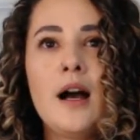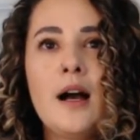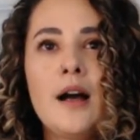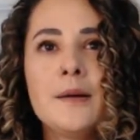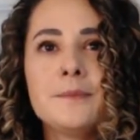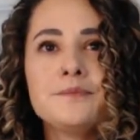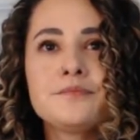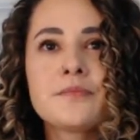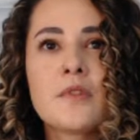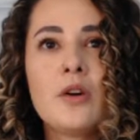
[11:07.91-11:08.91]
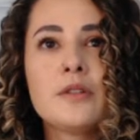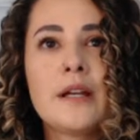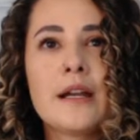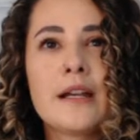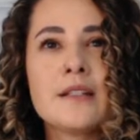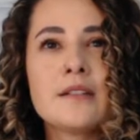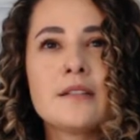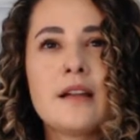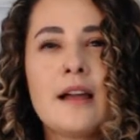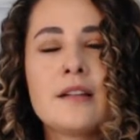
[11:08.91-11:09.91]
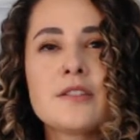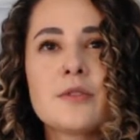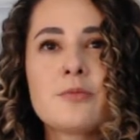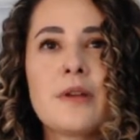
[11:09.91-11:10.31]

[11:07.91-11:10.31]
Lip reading: hold on, I got to switch